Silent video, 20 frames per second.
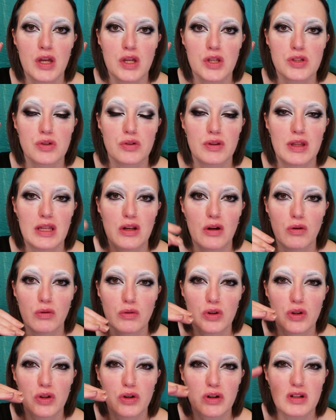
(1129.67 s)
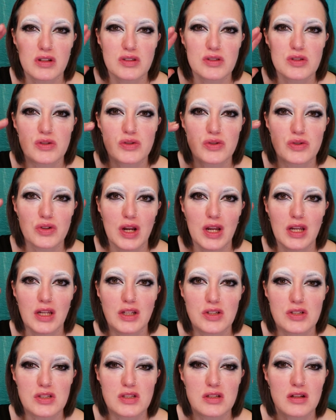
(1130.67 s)
so they don't look
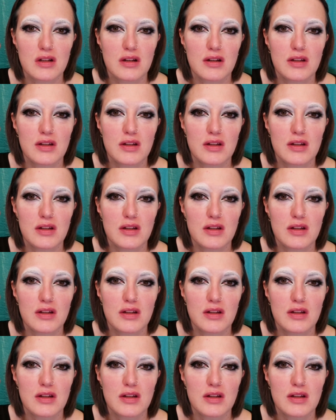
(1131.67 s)
strange.